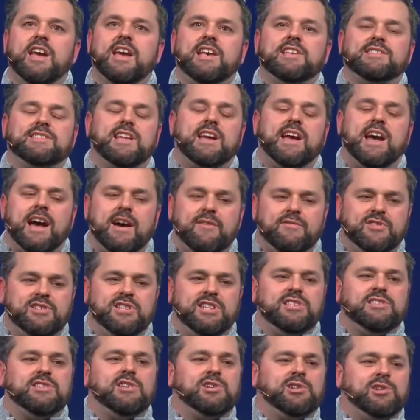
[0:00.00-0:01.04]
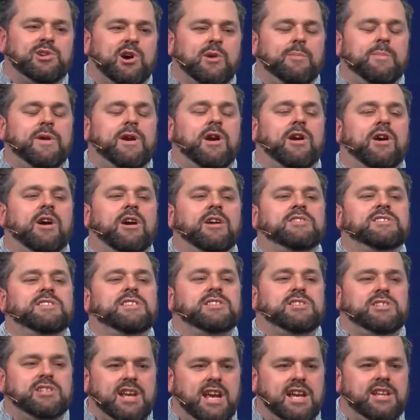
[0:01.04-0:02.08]
is to have Jesus show up in our hearts
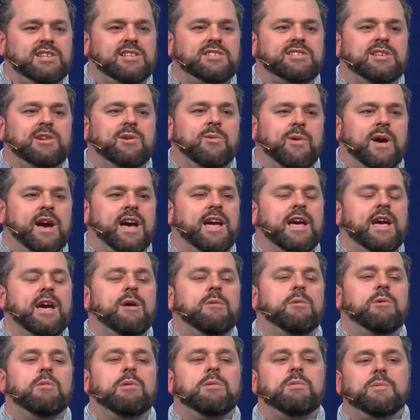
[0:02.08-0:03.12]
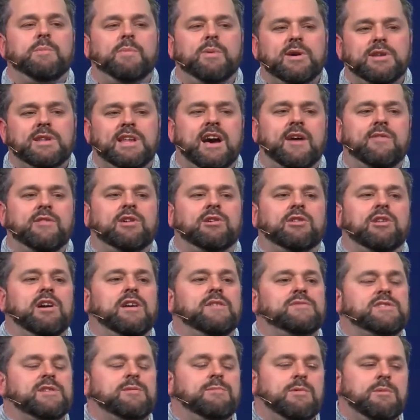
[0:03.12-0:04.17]
and change us in a way where we would put down the
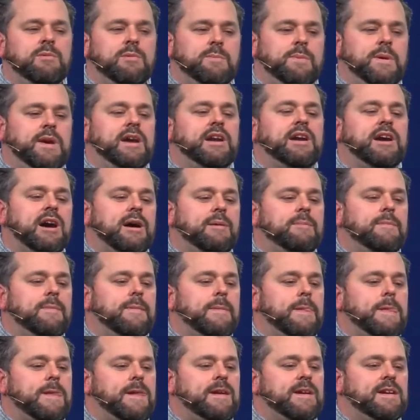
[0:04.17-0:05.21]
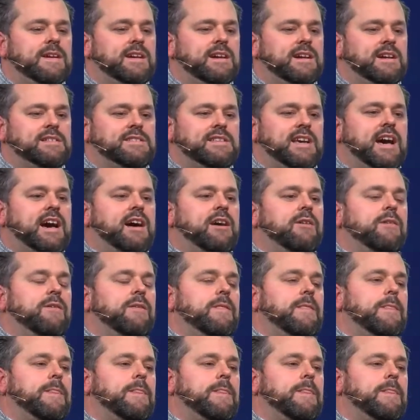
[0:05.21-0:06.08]
gloves and we would pick up a towel.